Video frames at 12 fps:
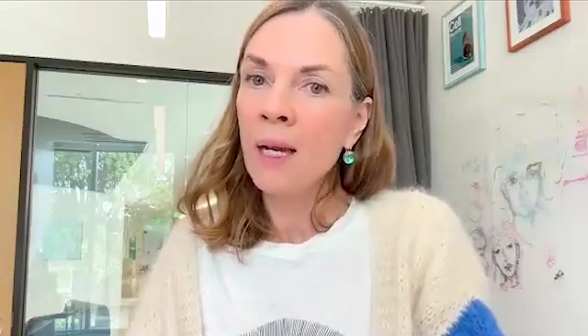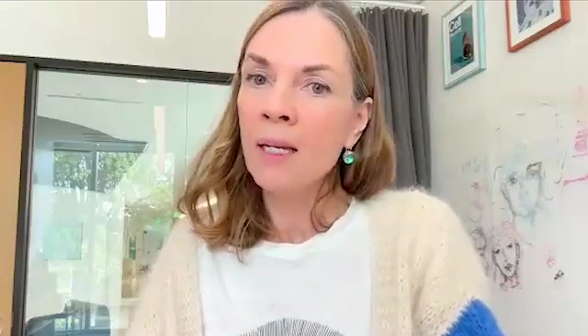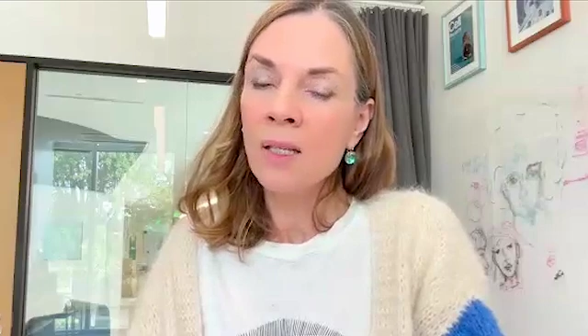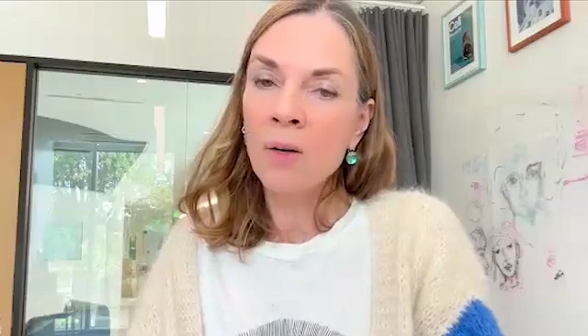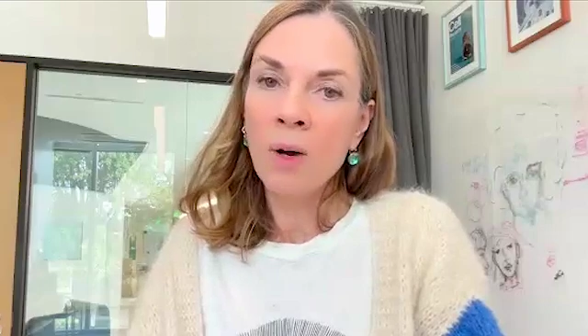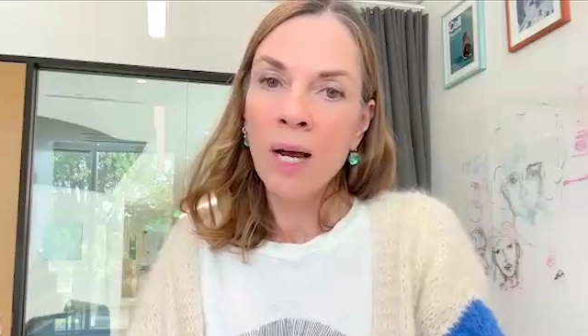
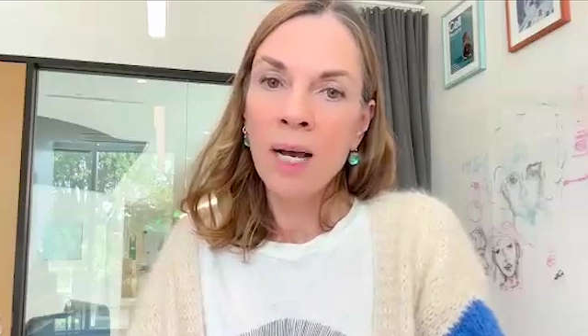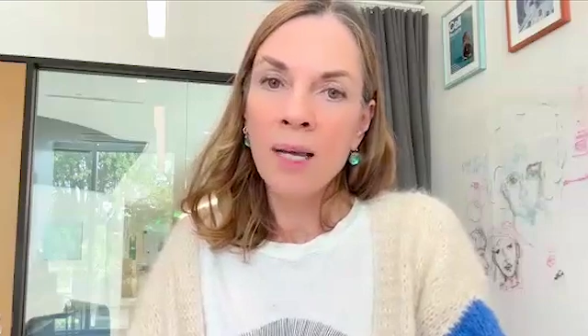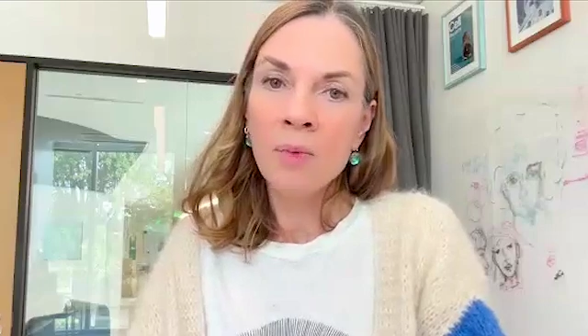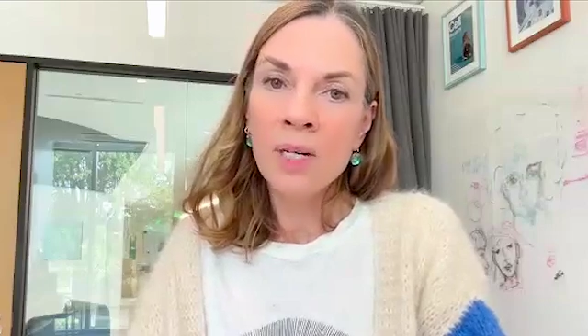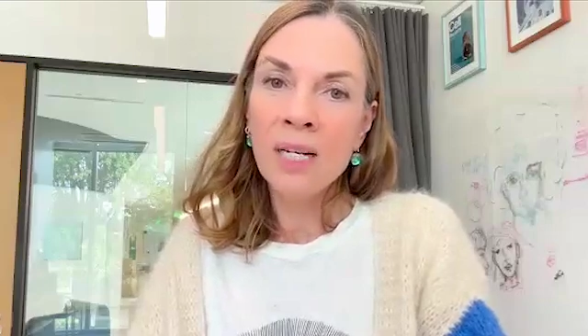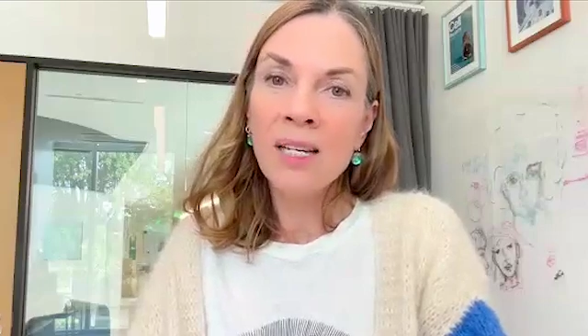So I
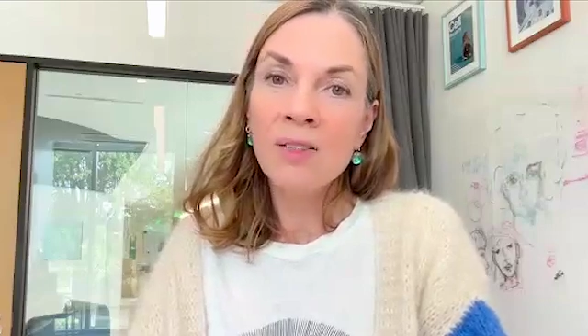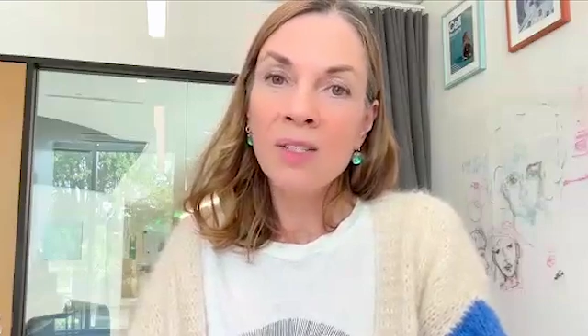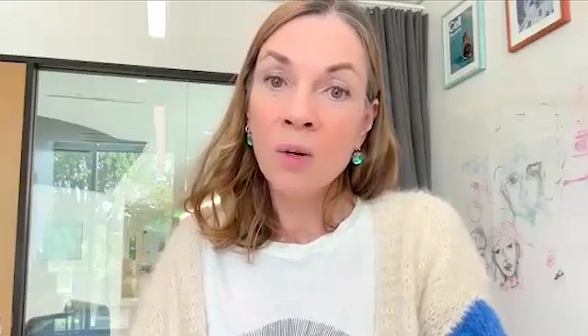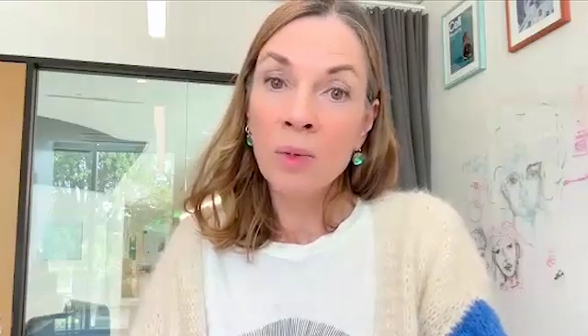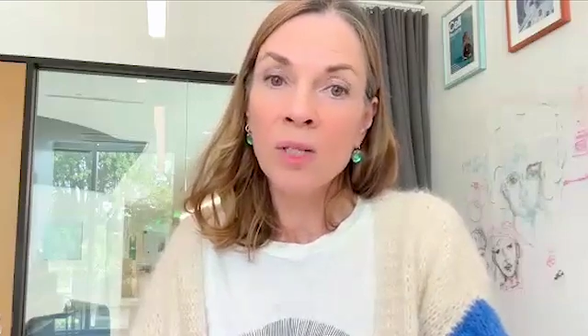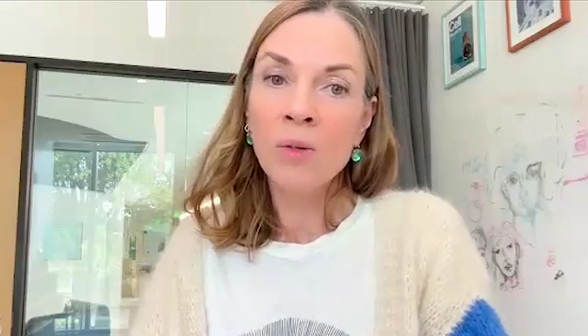am really
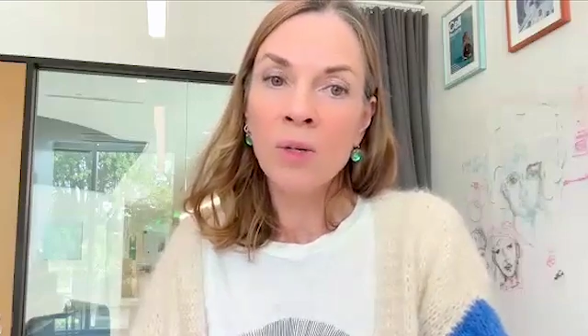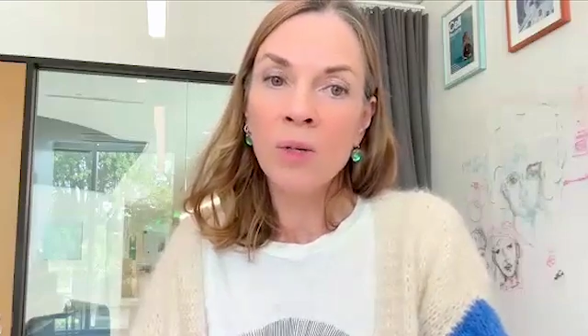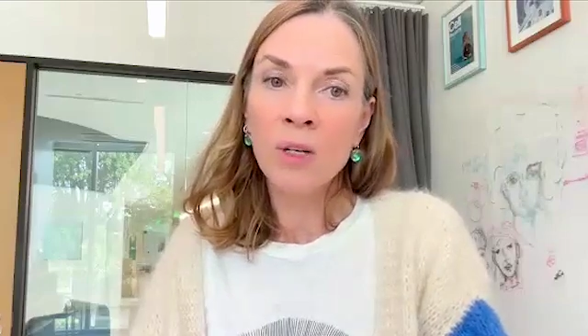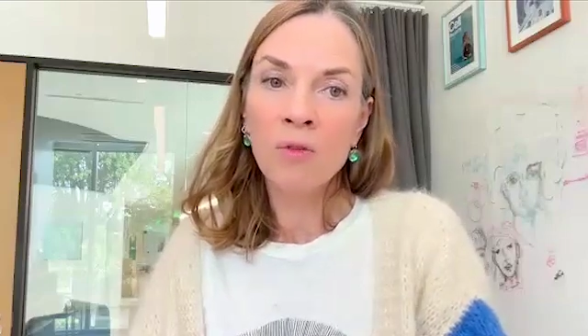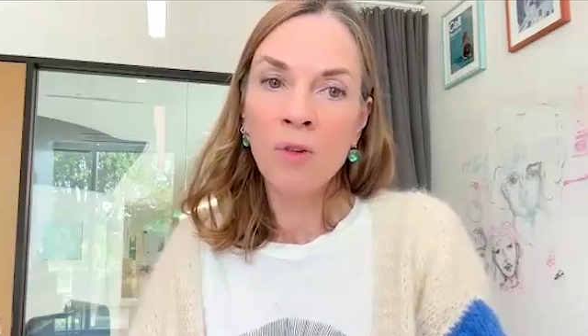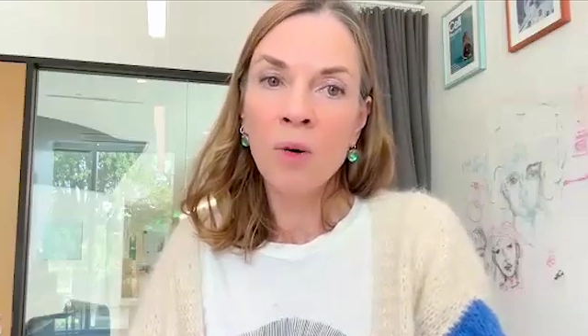so much
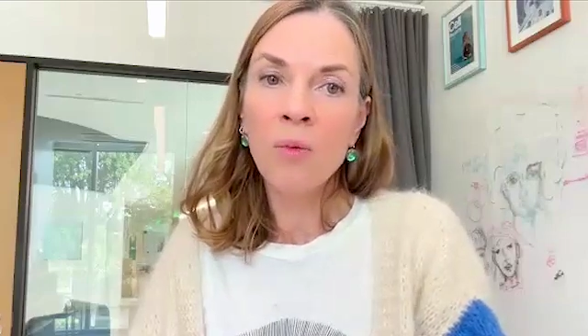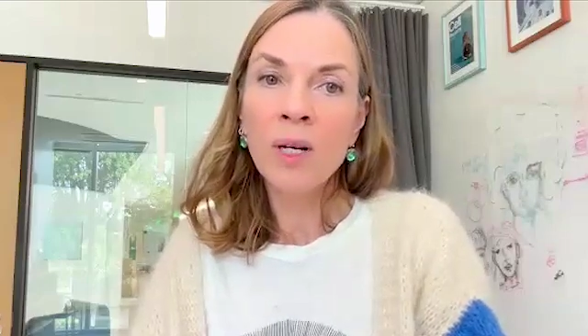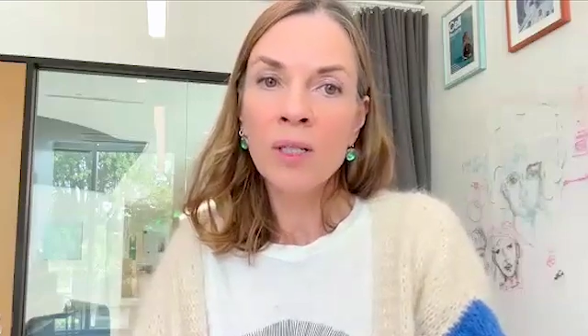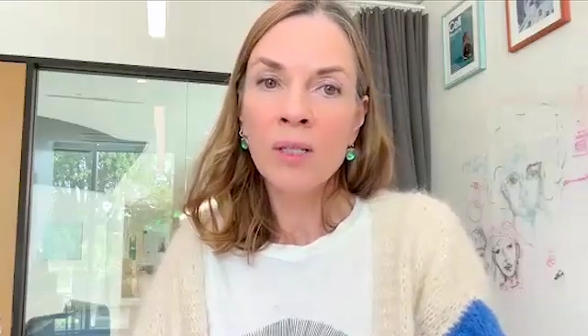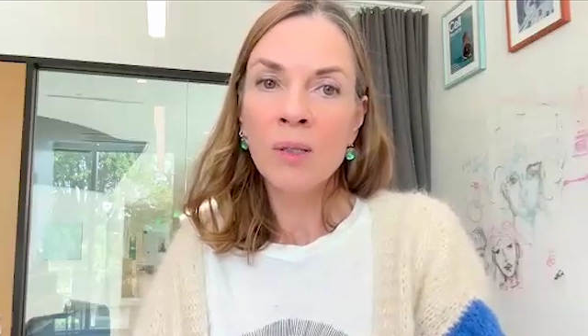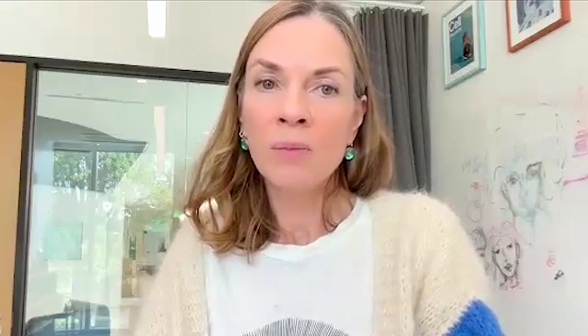looking
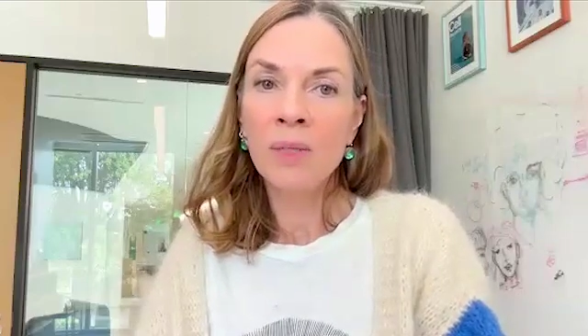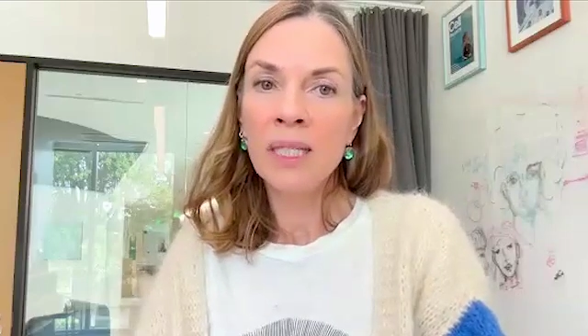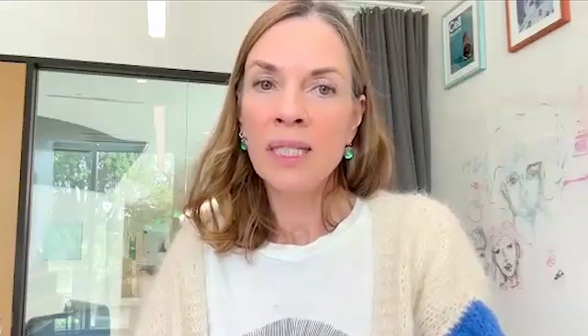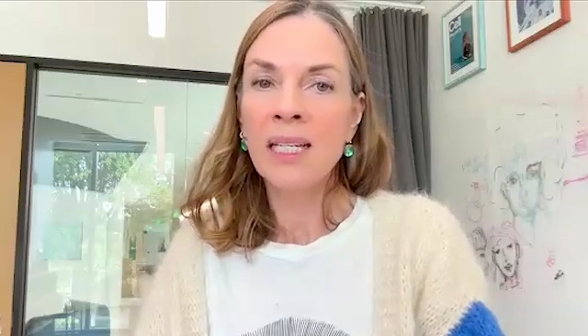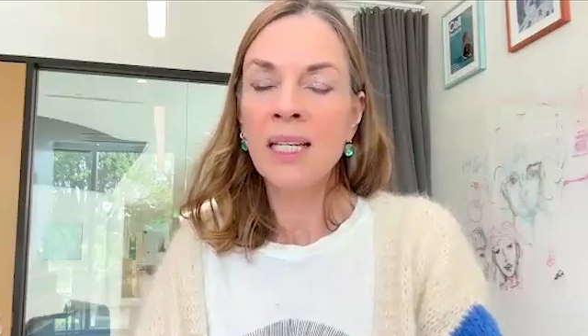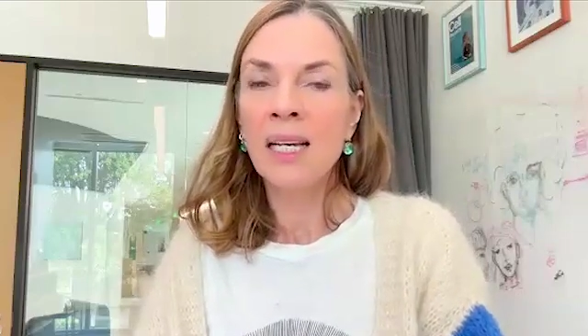forward to
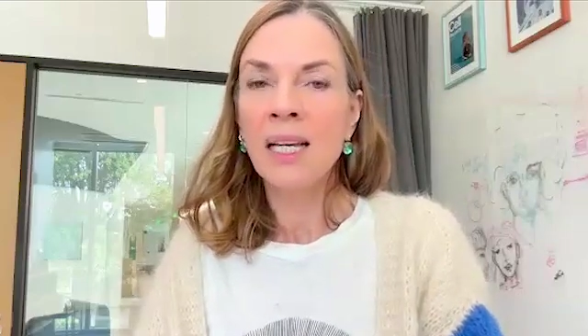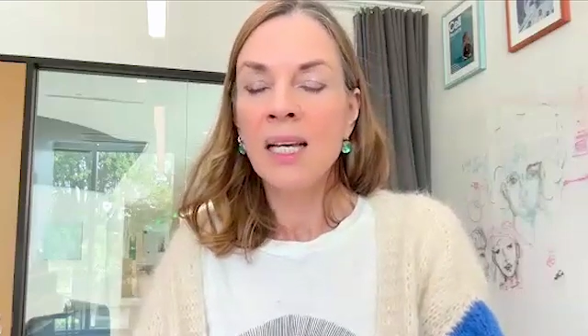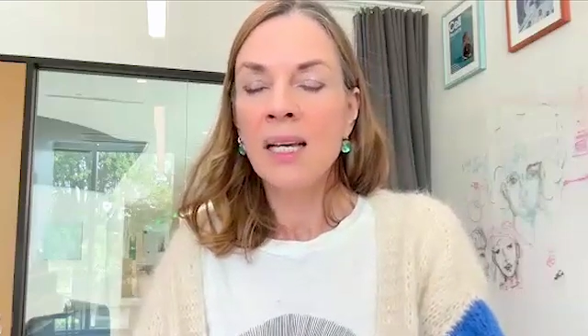meeting